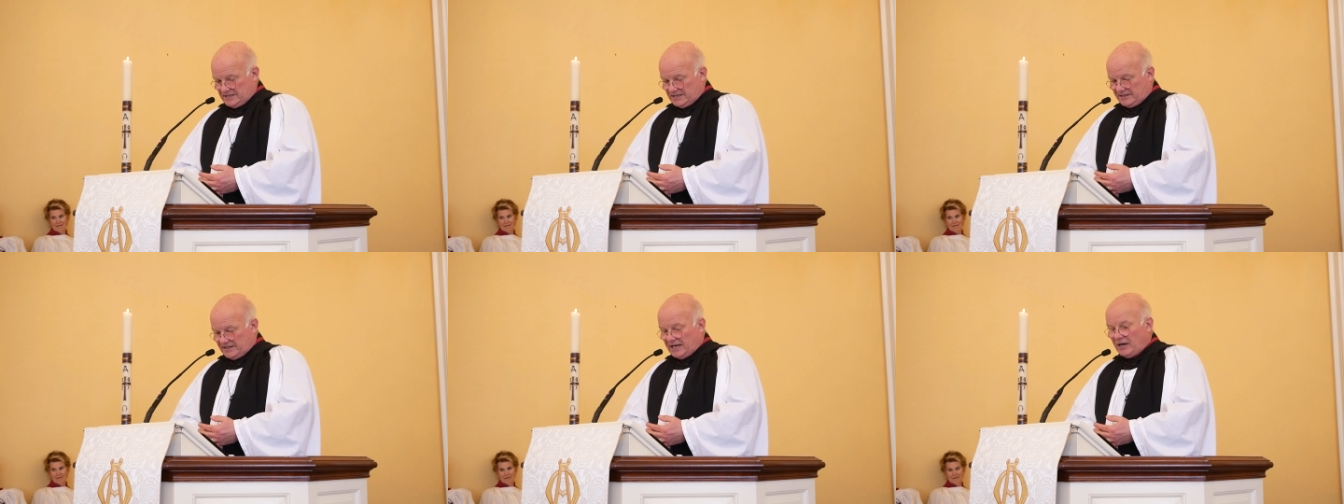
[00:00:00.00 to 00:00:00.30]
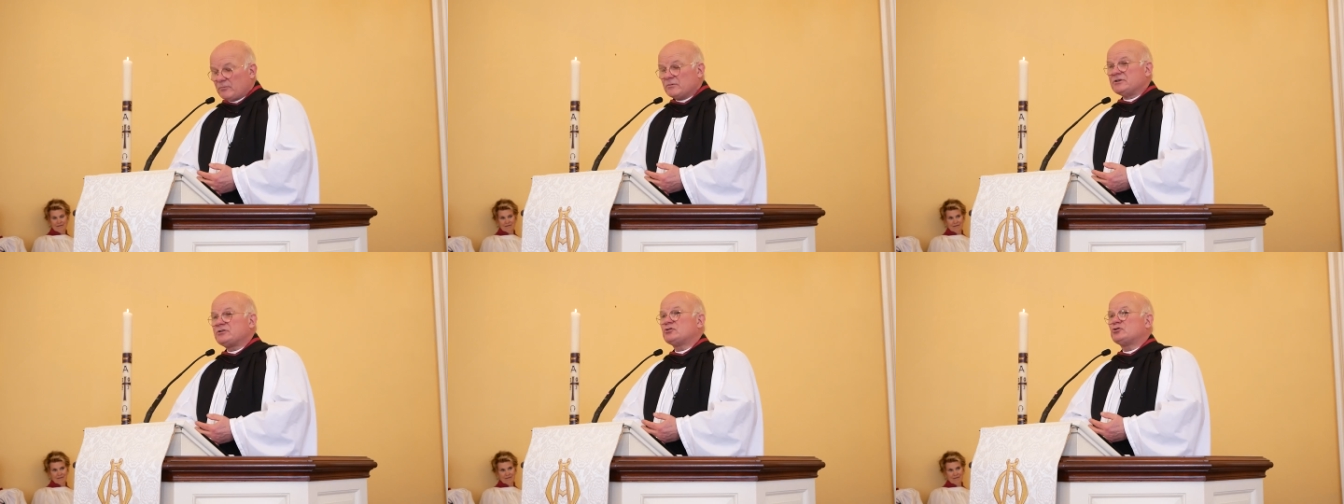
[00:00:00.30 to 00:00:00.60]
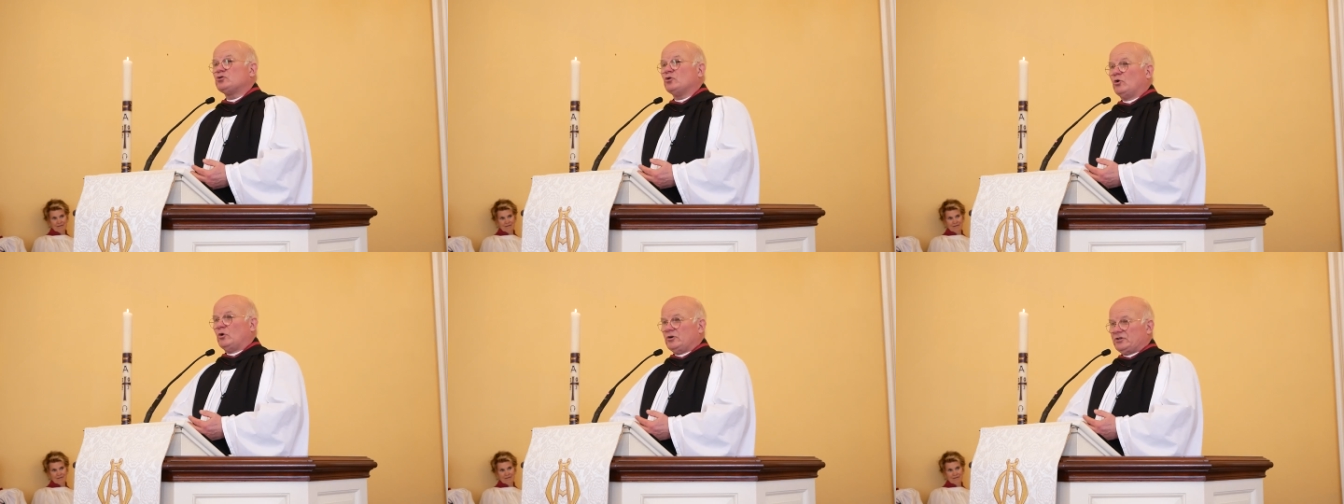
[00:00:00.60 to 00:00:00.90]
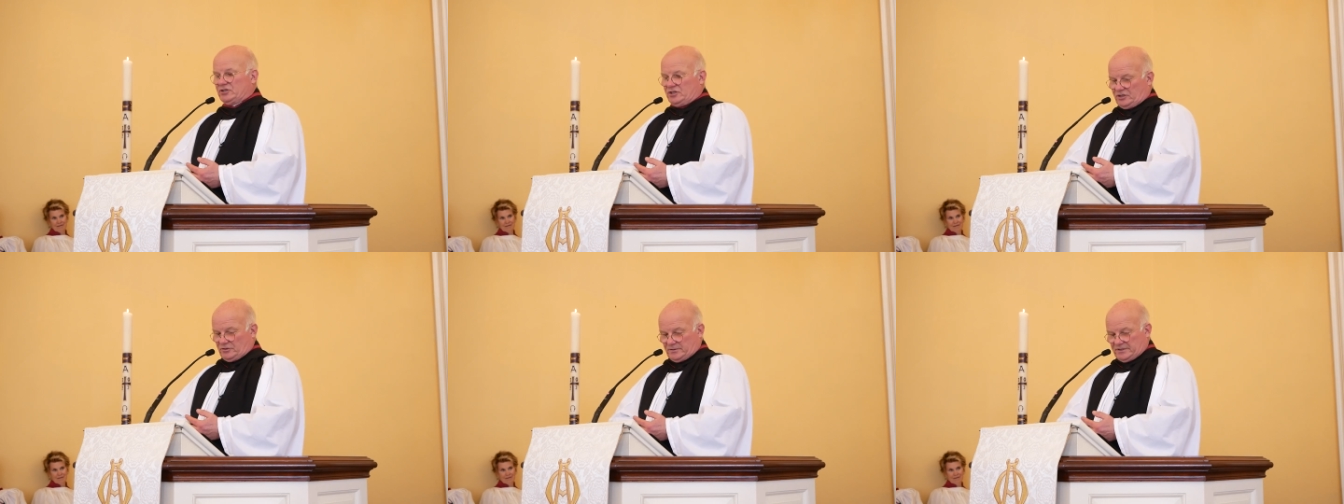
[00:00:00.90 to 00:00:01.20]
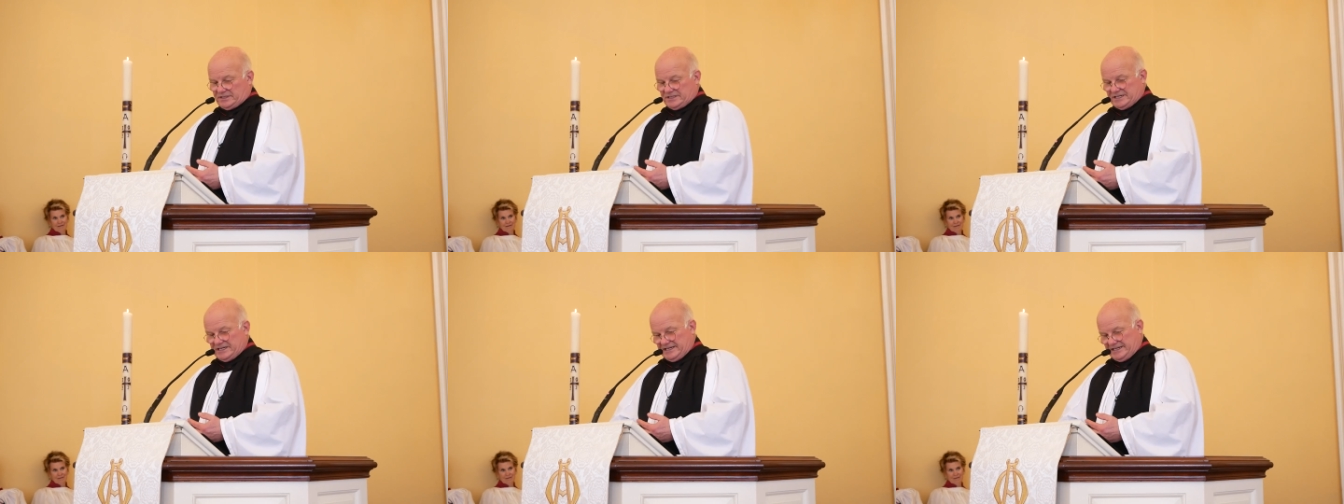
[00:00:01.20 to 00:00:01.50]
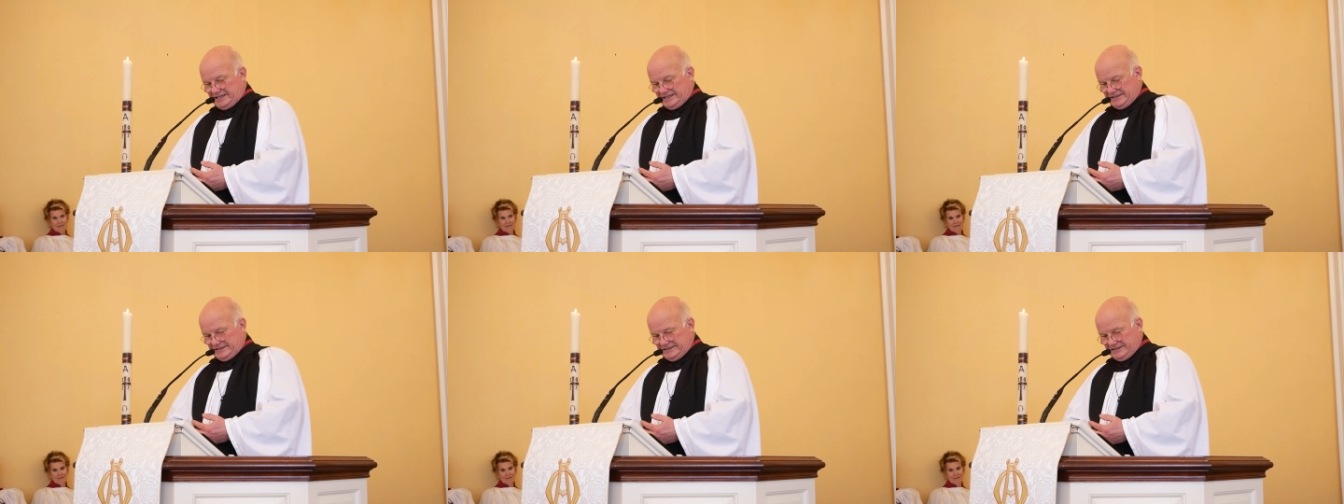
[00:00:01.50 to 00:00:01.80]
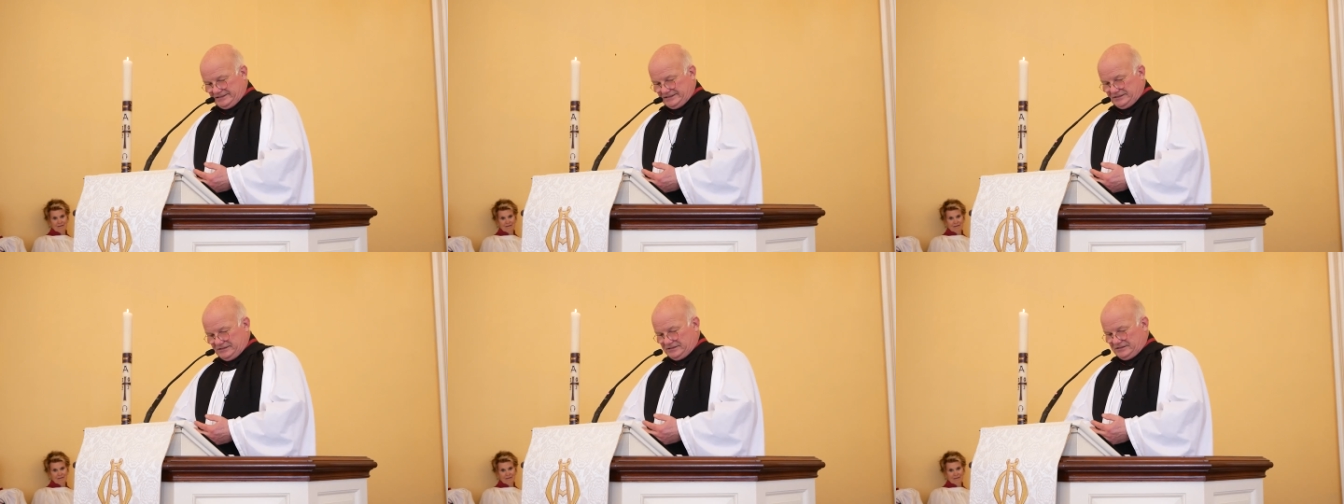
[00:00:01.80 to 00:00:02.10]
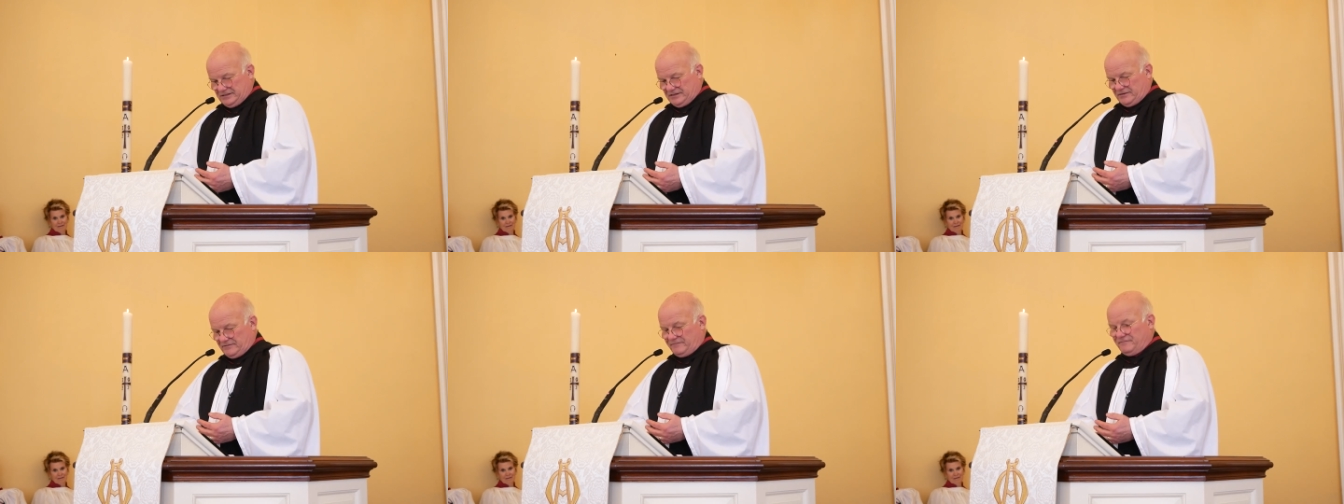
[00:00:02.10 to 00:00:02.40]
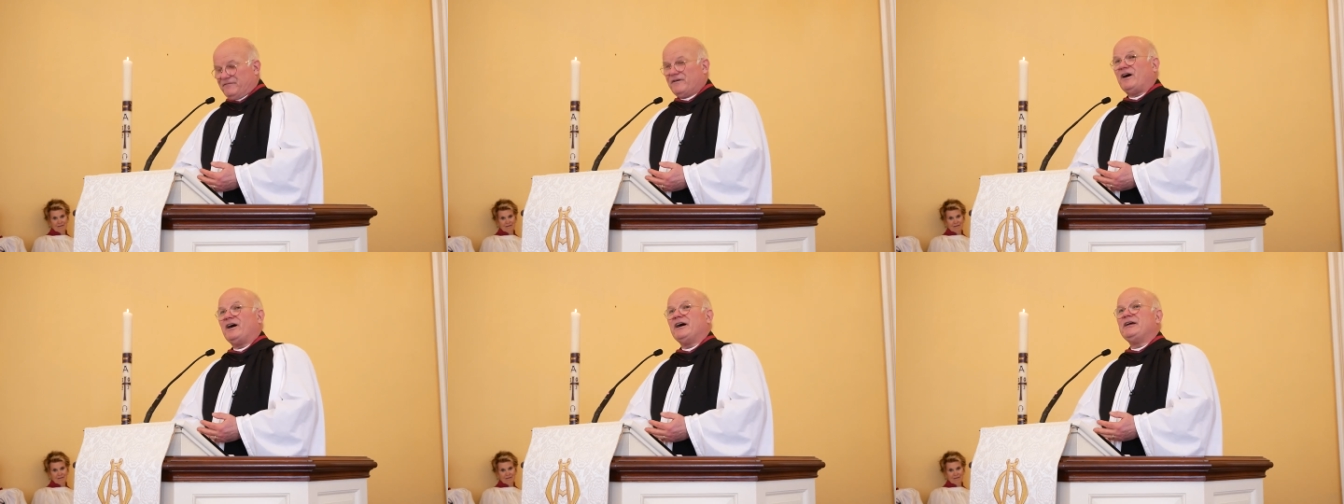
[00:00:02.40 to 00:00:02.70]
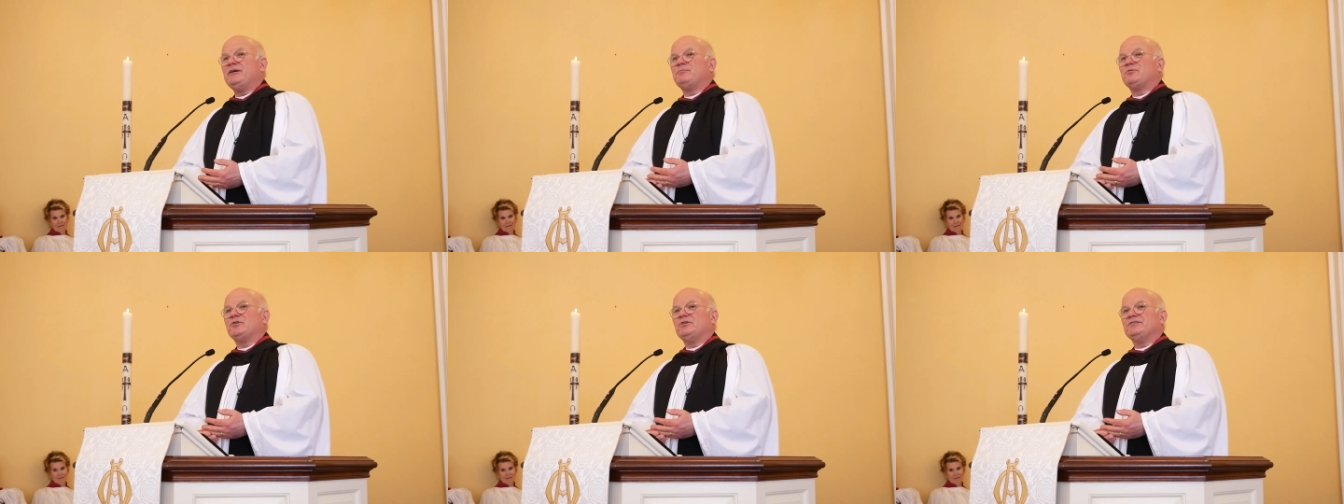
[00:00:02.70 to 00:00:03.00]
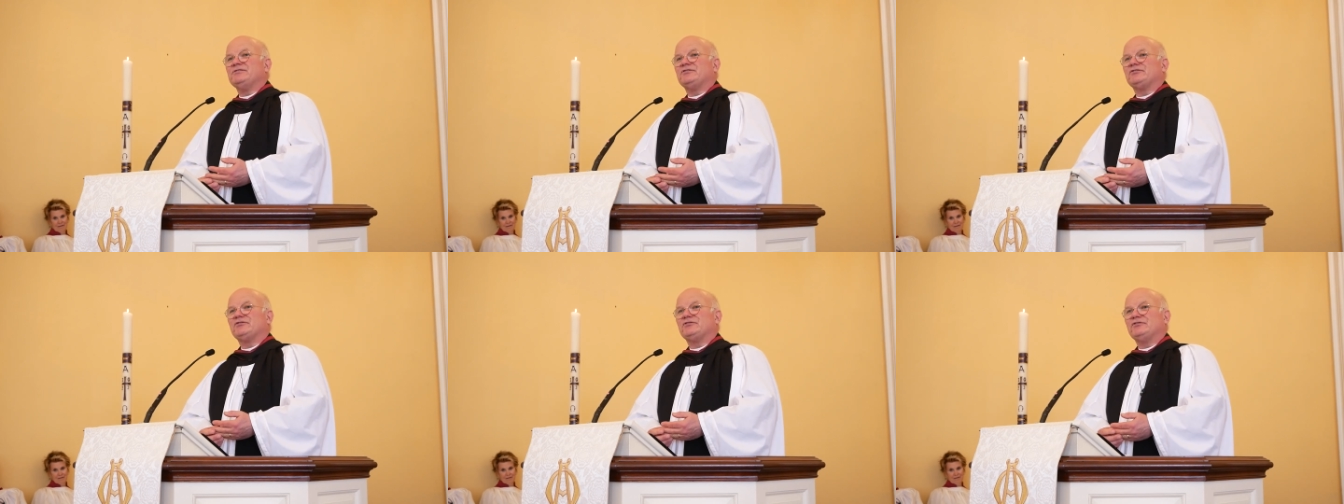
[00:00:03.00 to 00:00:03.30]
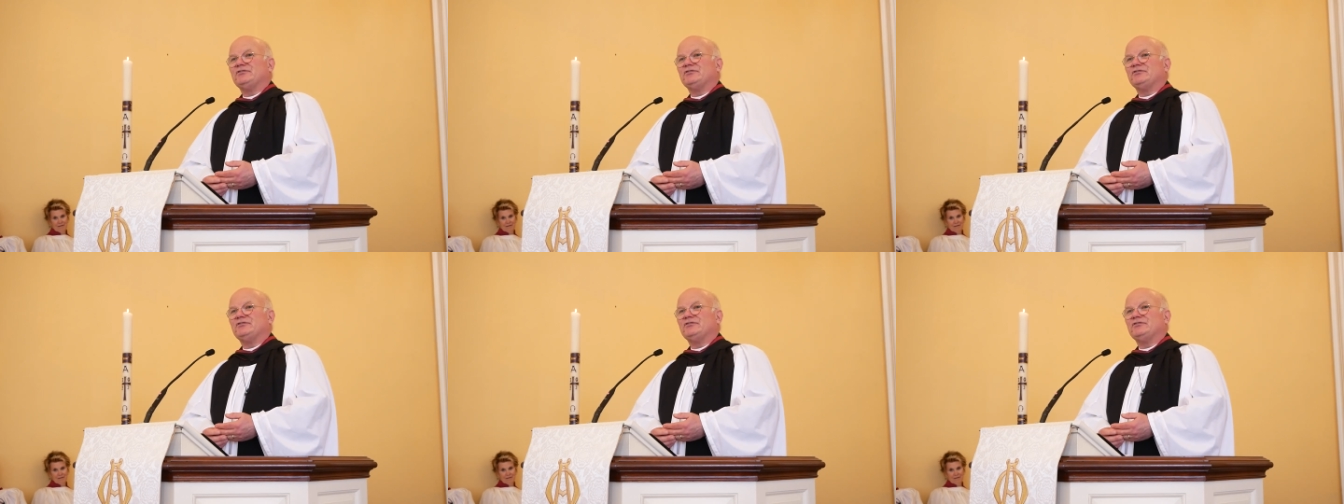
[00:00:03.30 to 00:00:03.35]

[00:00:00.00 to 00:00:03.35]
That was George to a T. Vibrant,